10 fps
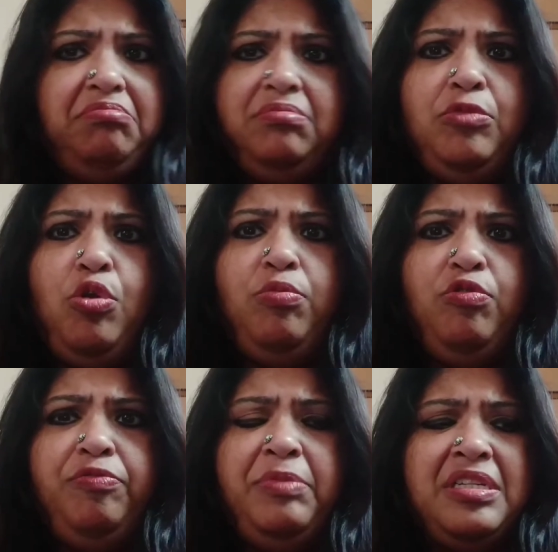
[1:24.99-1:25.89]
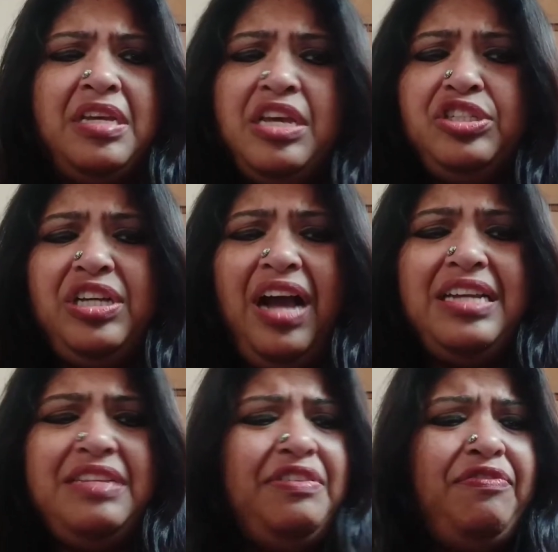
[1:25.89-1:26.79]
No movement. She can't
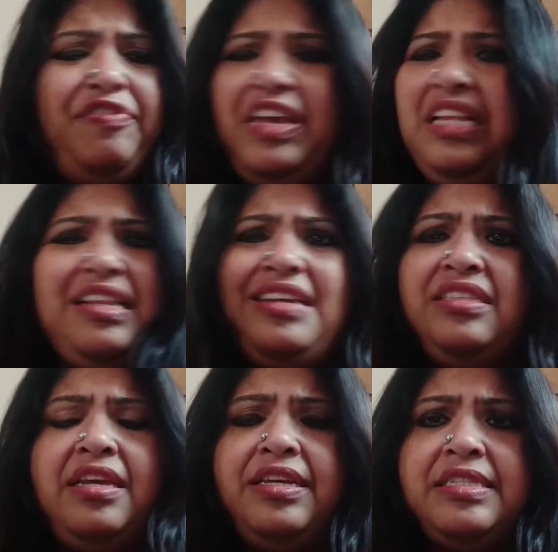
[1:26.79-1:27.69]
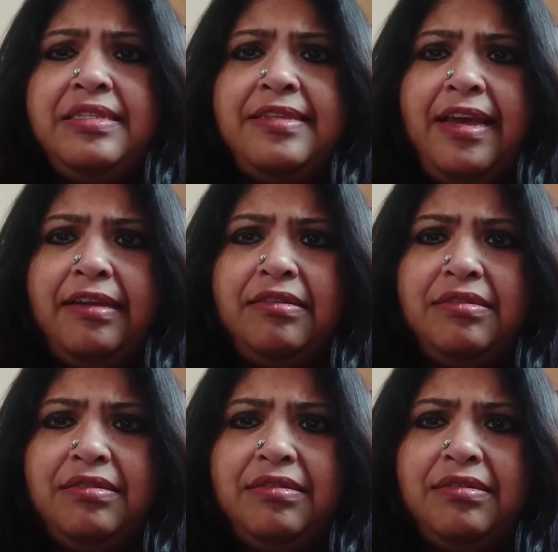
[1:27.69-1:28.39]
even feel anything is inside.